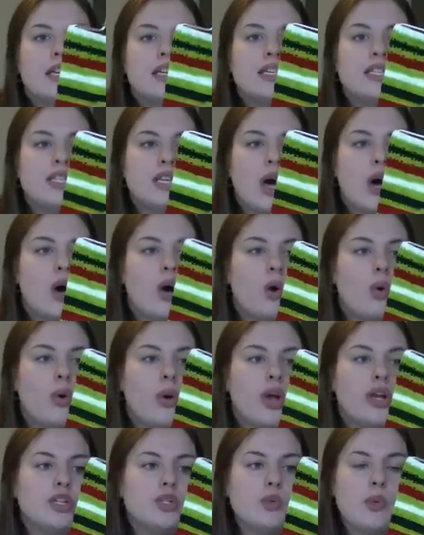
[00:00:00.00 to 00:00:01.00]

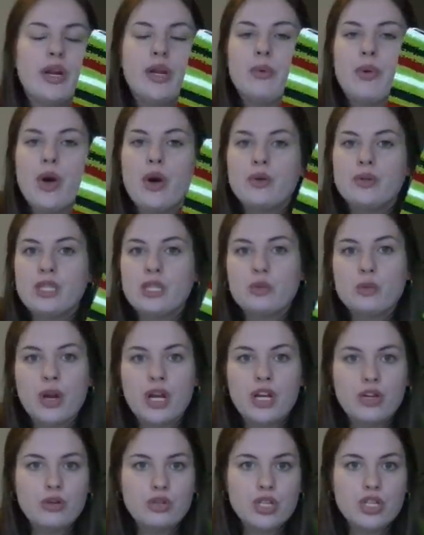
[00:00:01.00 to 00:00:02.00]
So 20 rows is what
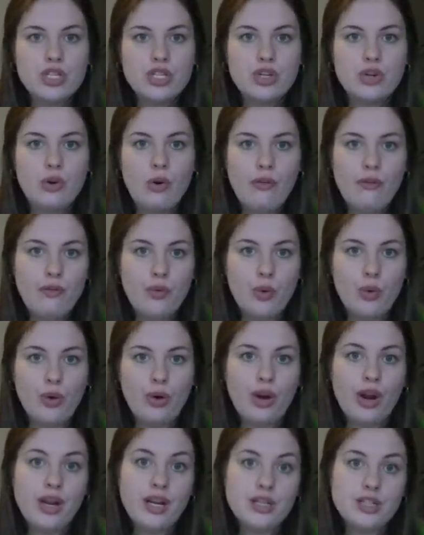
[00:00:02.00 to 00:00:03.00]
I usually do
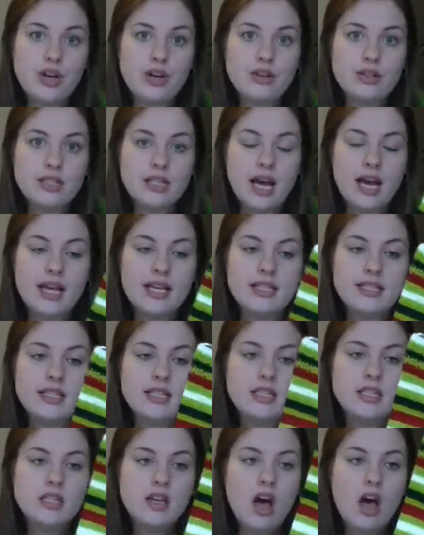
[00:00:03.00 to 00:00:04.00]
for an adult size
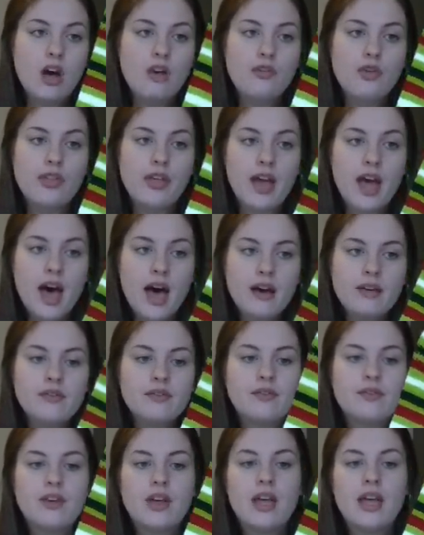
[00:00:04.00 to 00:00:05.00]
sock for the
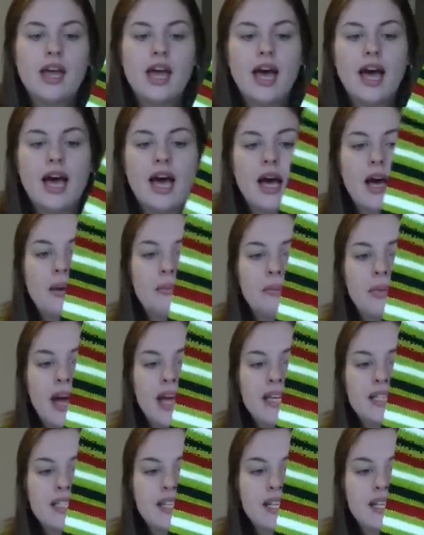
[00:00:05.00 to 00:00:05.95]
cuff. Um, I